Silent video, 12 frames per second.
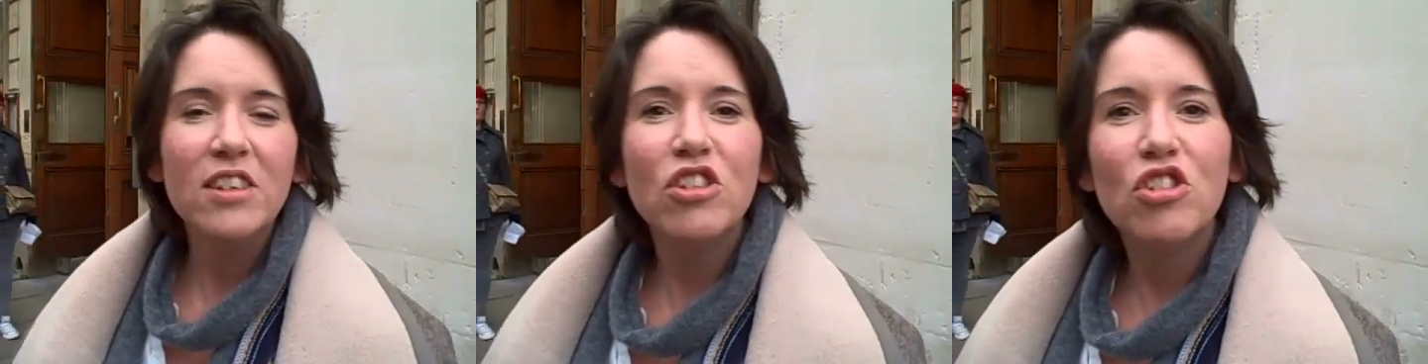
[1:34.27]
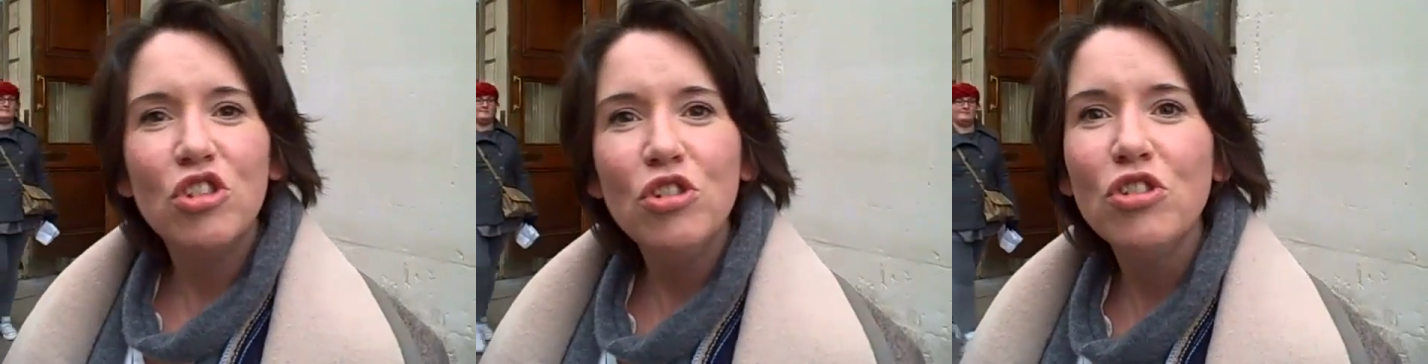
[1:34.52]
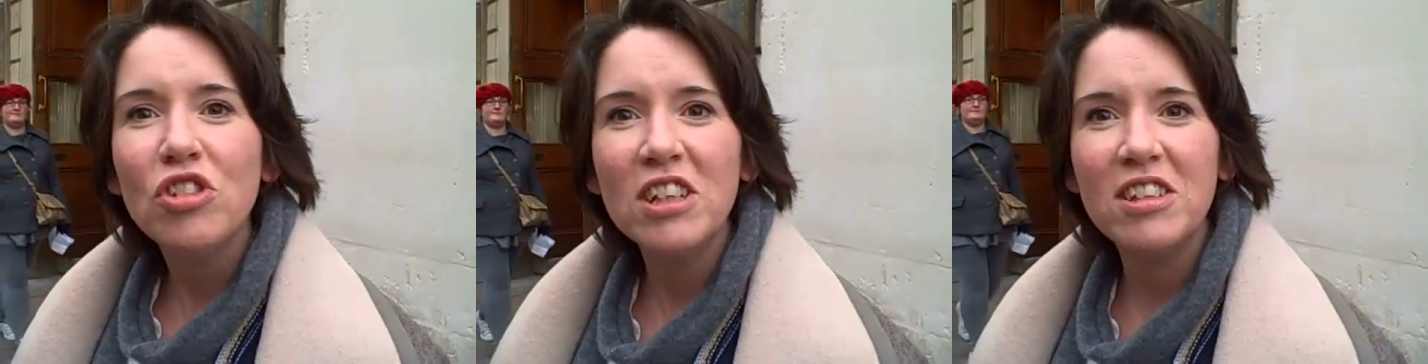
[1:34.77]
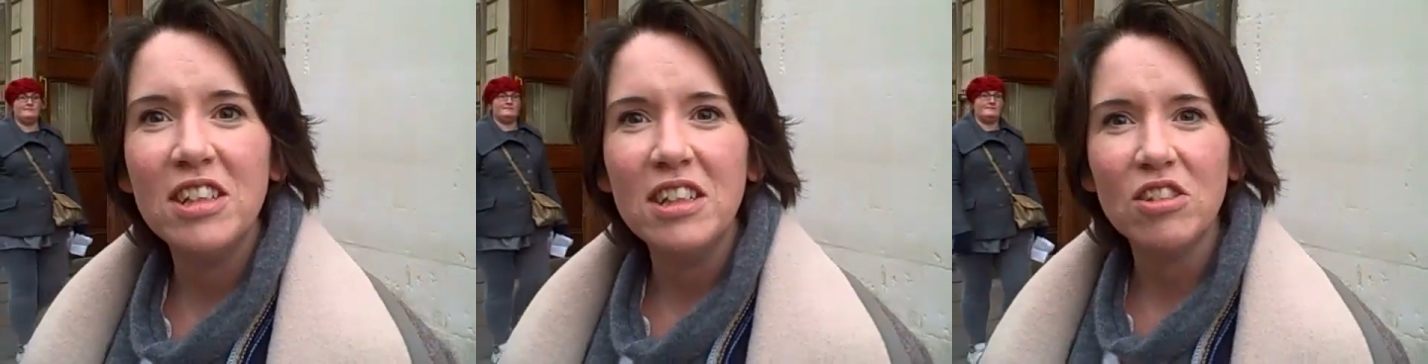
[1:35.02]
And the two
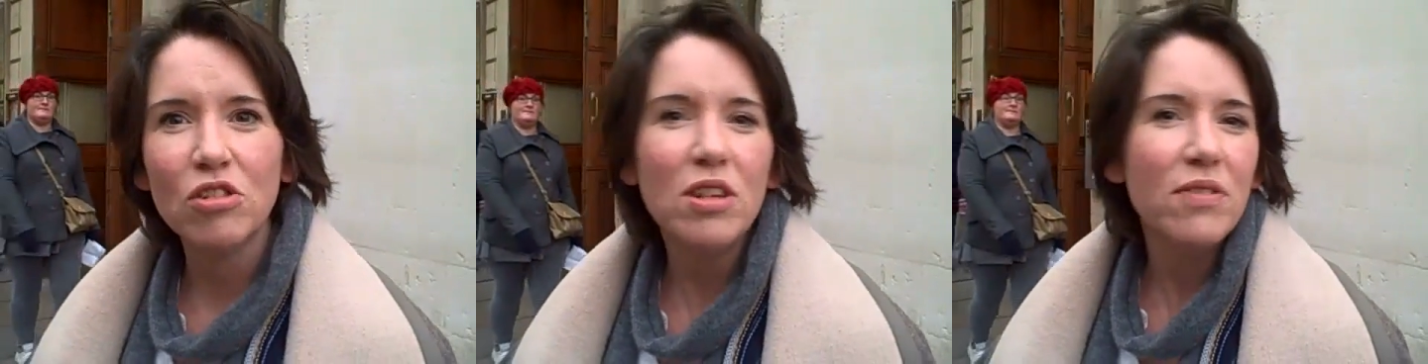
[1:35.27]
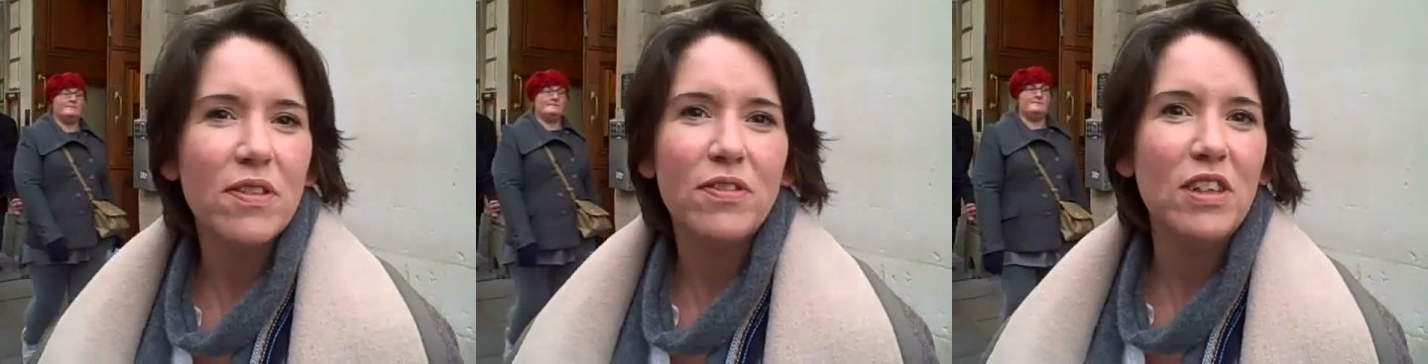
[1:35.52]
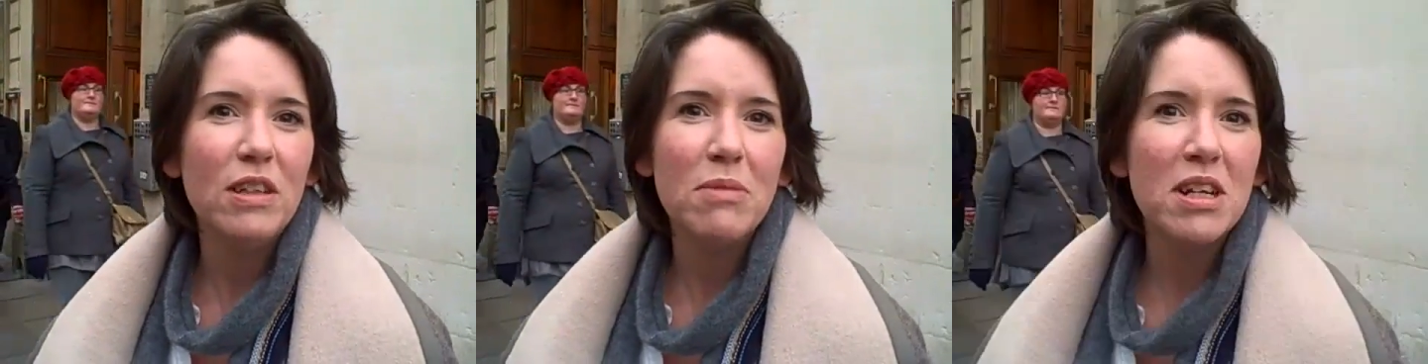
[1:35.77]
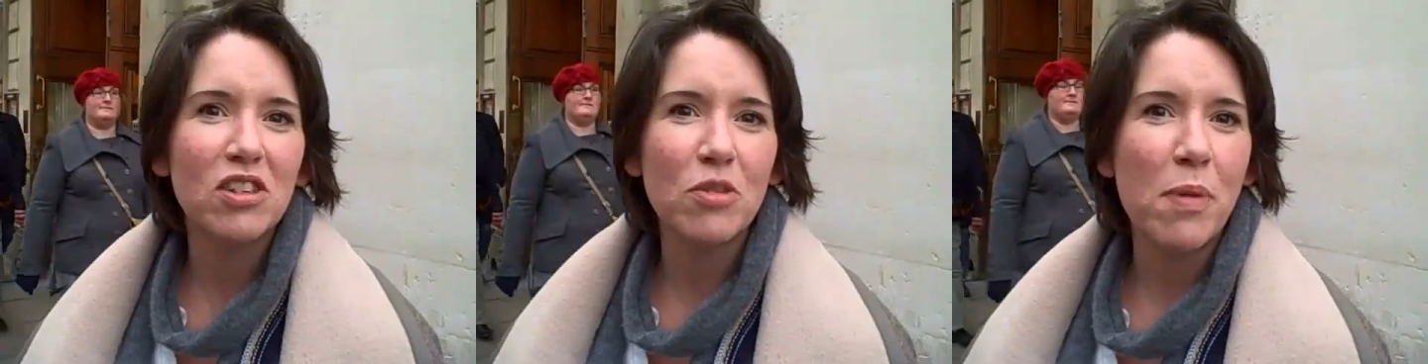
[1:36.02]
cities, they're only
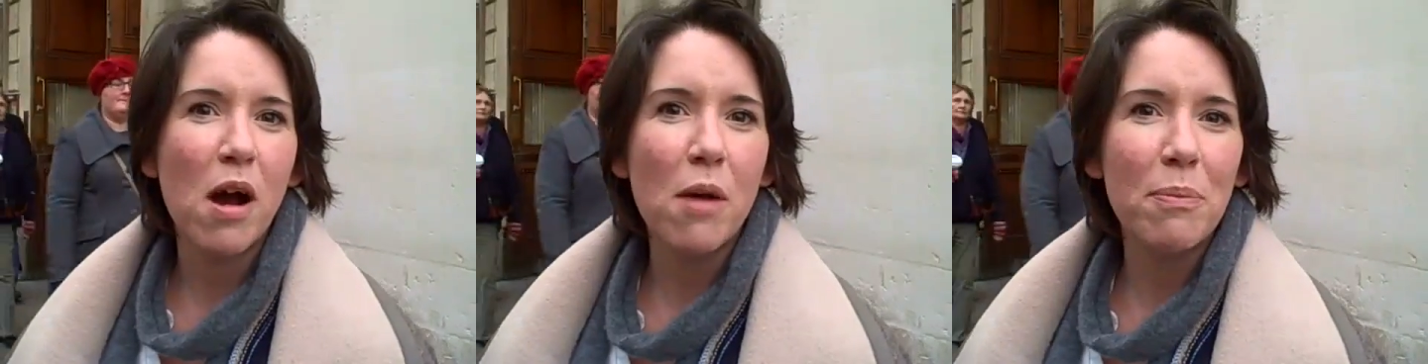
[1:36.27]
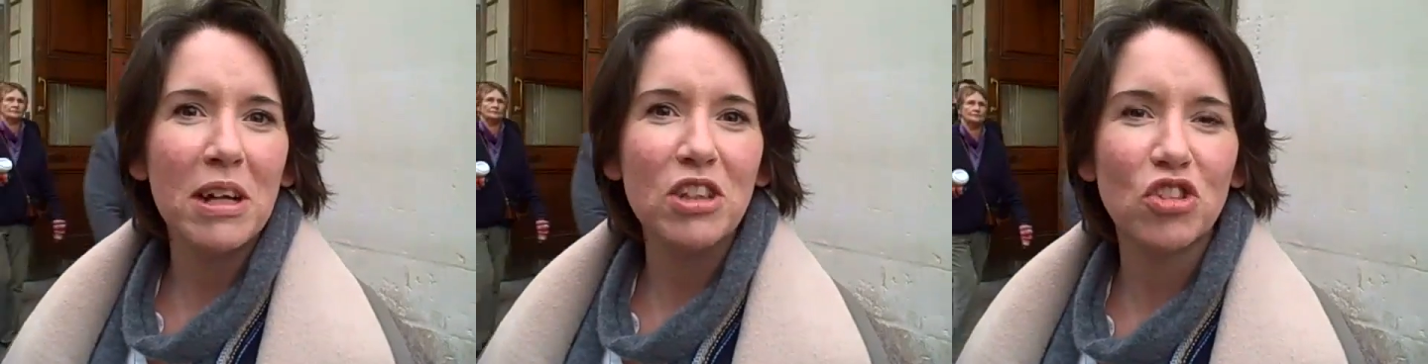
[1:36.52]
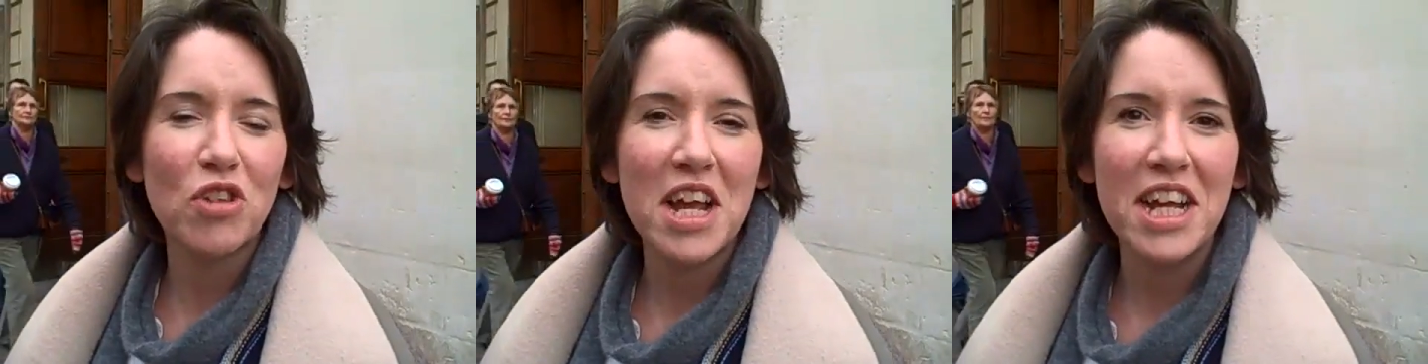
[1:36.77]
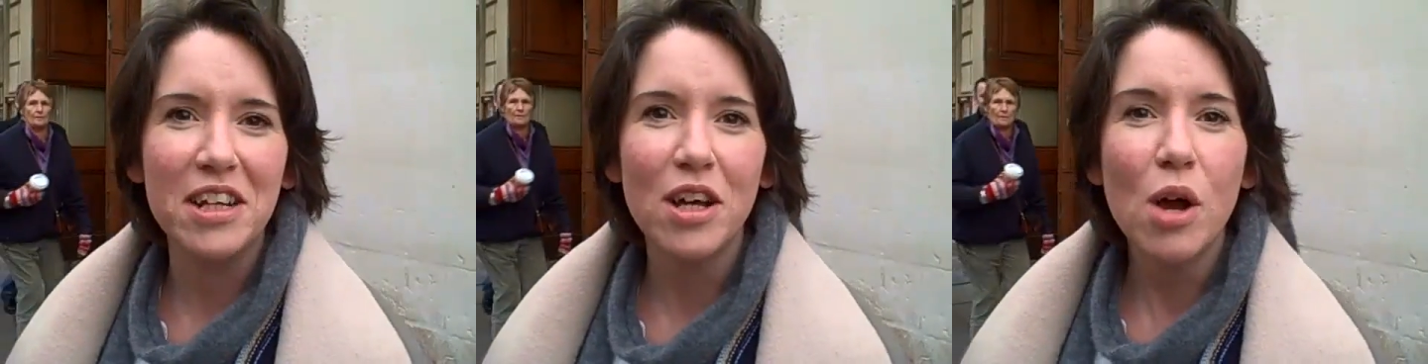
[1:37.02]
15 minutes apart by
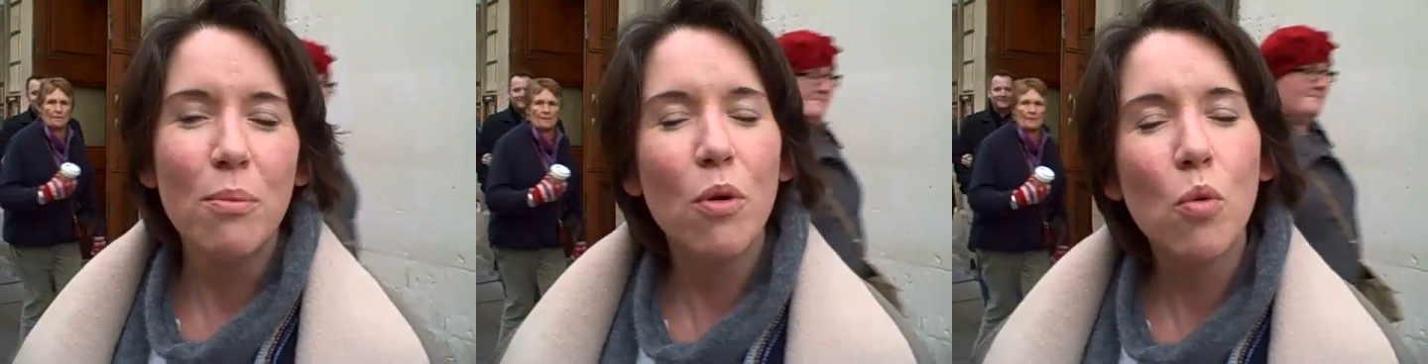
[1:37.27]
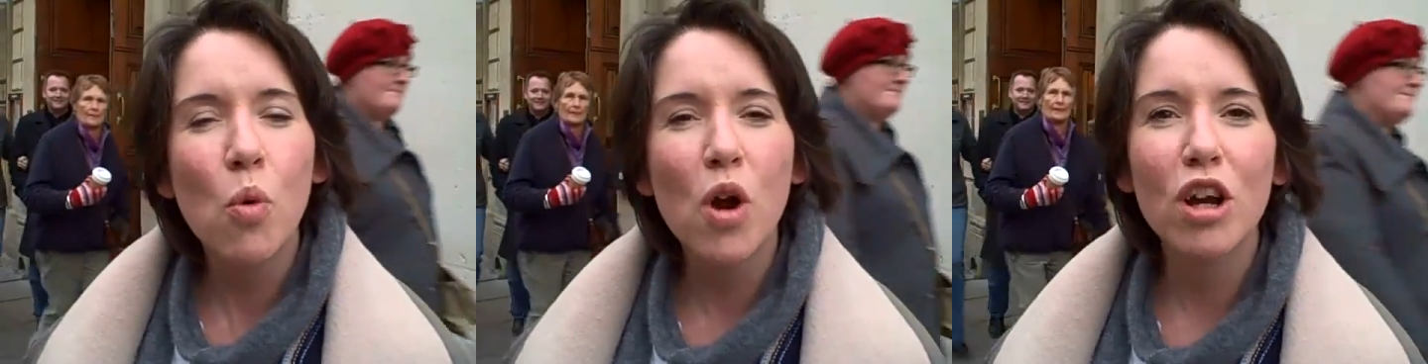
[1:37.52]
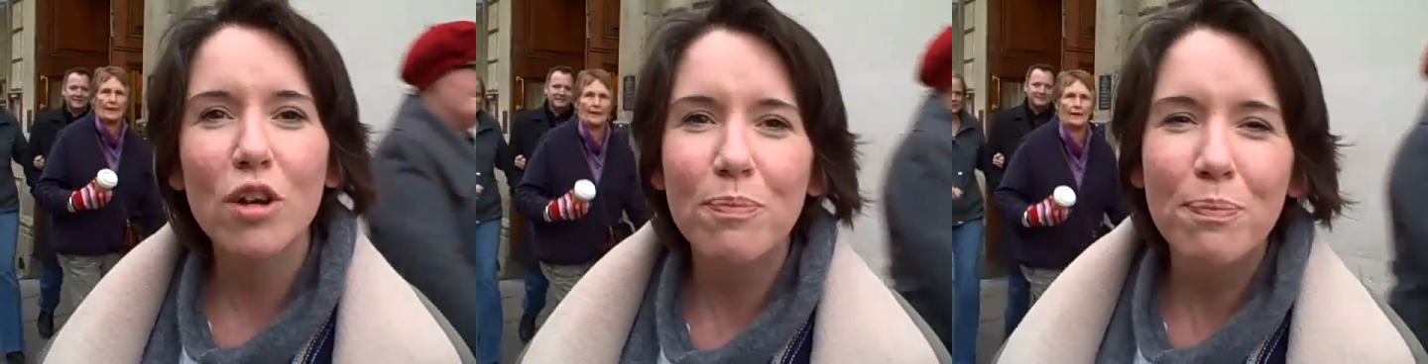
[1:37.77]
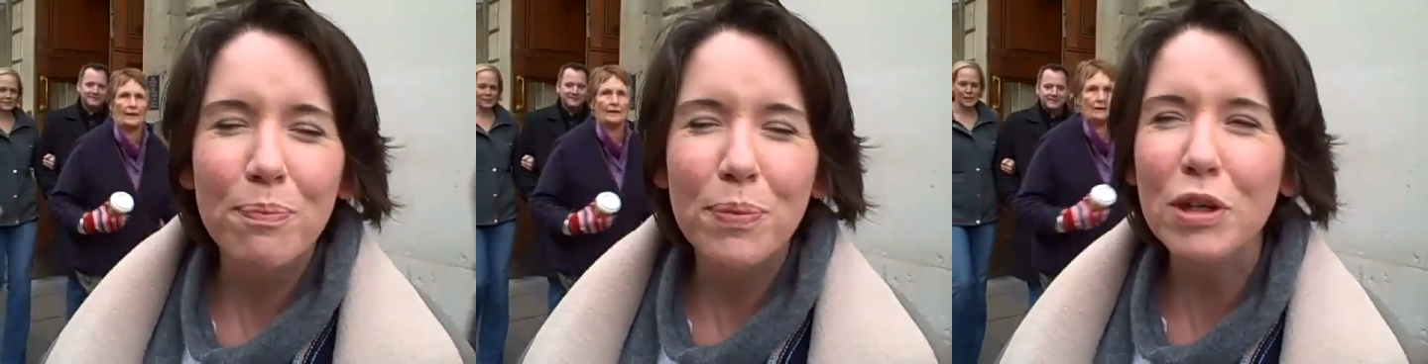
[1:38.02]
train, but work
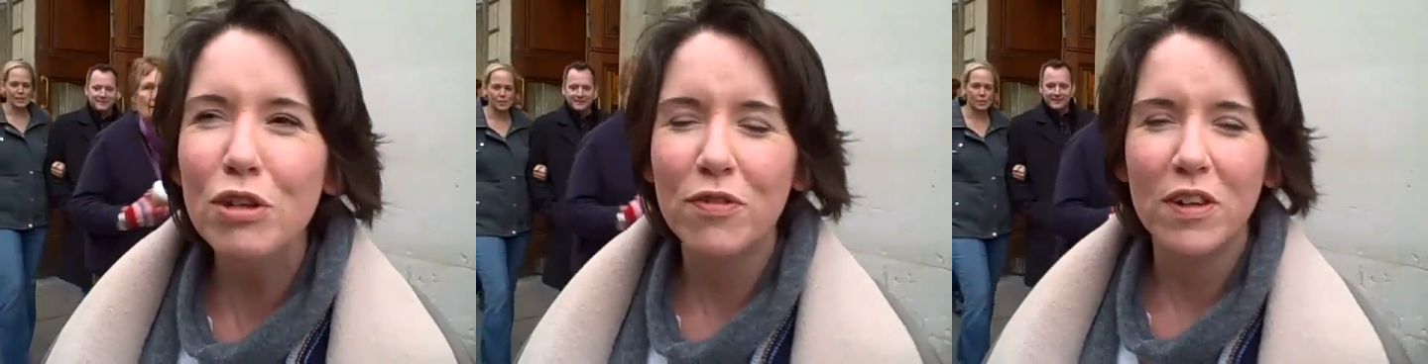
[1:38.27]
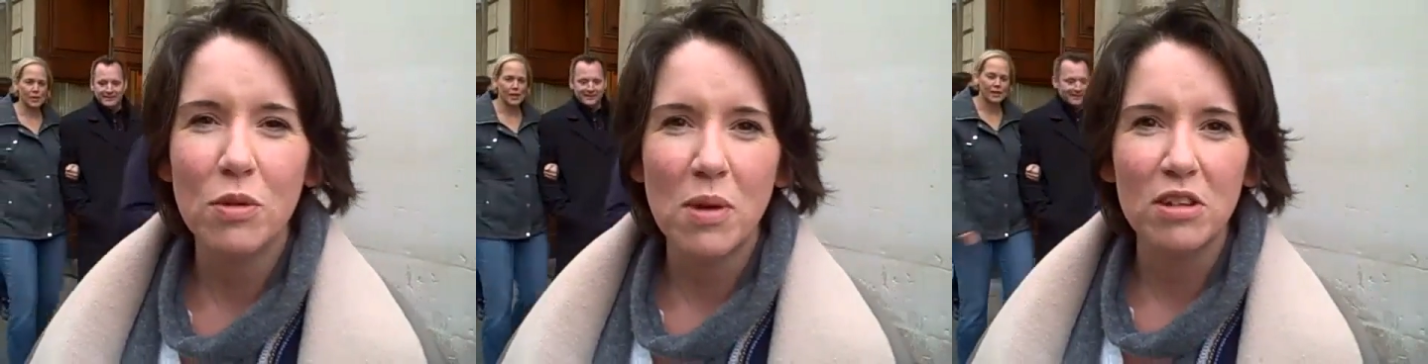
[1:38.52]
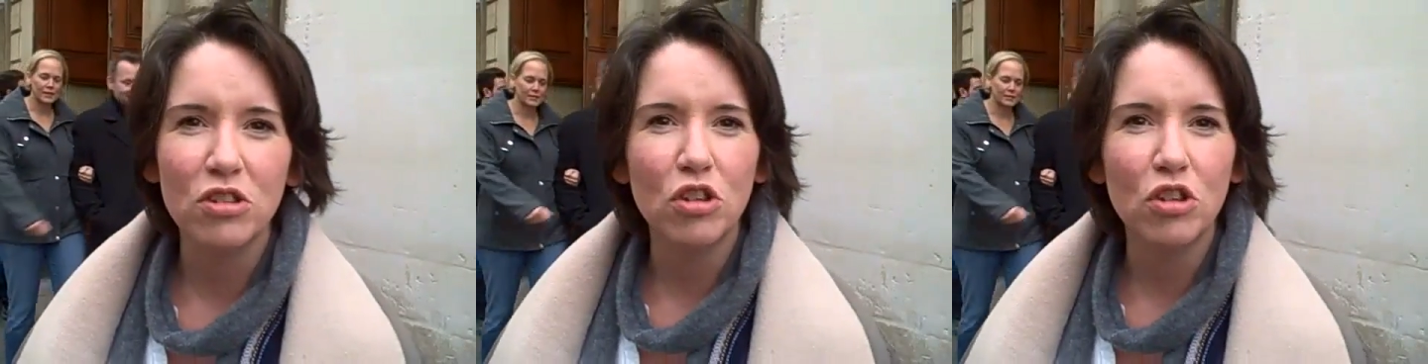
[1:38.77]
beautifully well.